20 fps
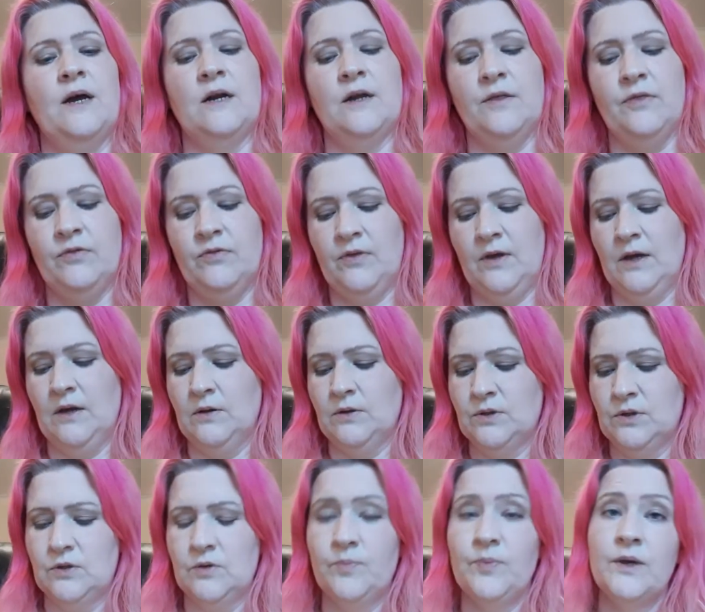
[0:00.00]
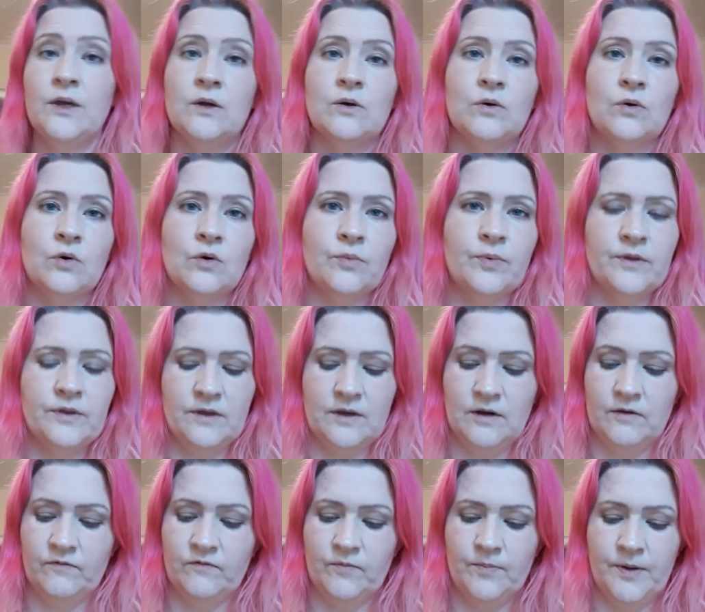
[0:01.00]
and I think I'll do the peacock with the
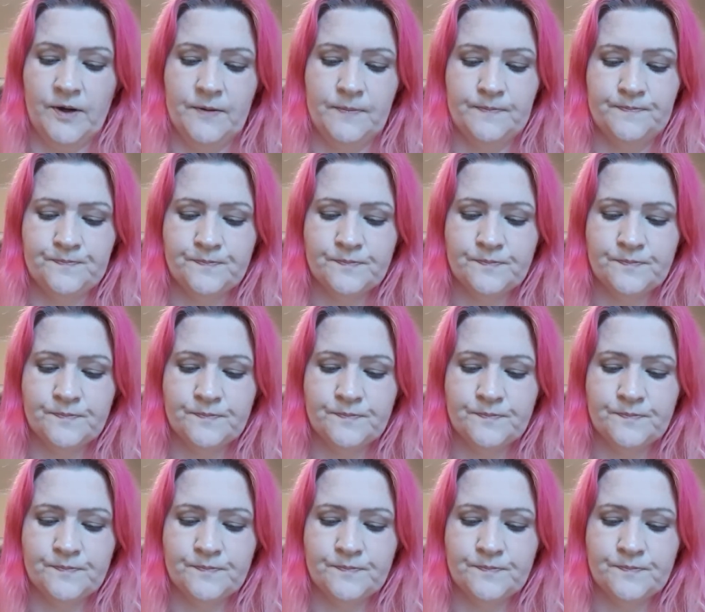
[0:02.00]
alphabet.